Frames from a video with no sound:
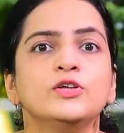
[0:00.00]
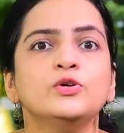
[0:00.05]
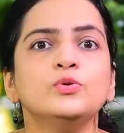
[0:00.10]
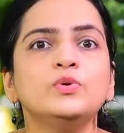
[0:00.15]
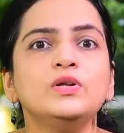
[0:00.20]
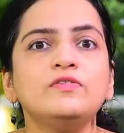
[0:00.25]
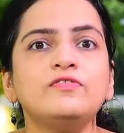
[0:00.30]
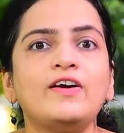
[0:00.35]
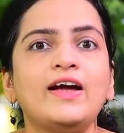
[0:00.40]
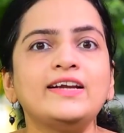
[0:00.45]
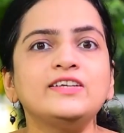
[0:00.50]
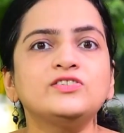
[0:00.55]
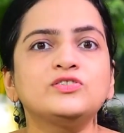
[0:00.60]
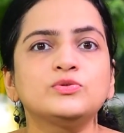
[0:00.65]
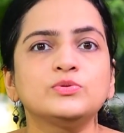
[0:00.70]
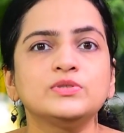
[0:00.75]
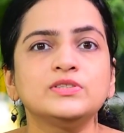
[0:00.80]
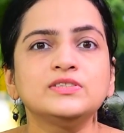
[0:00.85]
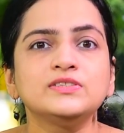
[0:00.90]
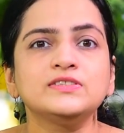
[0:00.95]
You will find
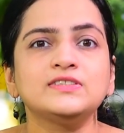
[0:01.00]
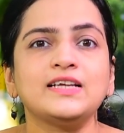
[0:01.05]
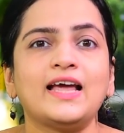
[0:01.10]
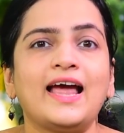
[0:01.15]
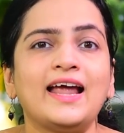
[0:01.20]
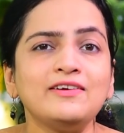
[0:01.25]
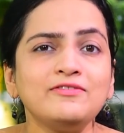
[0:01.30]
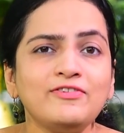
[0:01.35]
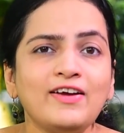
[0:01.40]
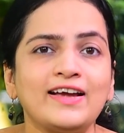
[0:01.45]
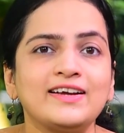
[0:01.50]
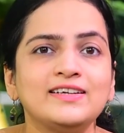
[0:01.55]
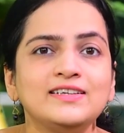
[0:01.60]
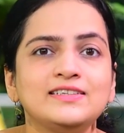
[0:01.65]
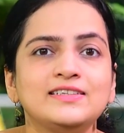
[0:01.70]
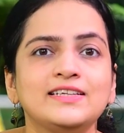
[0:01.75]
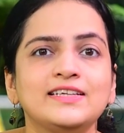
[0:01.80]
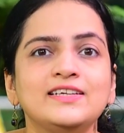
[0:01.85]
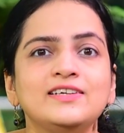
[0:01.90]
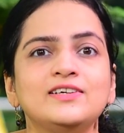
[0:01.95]
students and
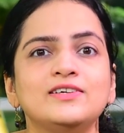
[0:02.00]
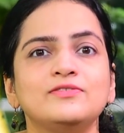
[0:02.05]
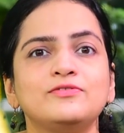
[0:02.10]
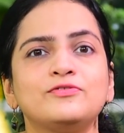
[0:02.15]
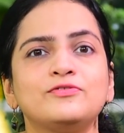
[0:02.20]
faculty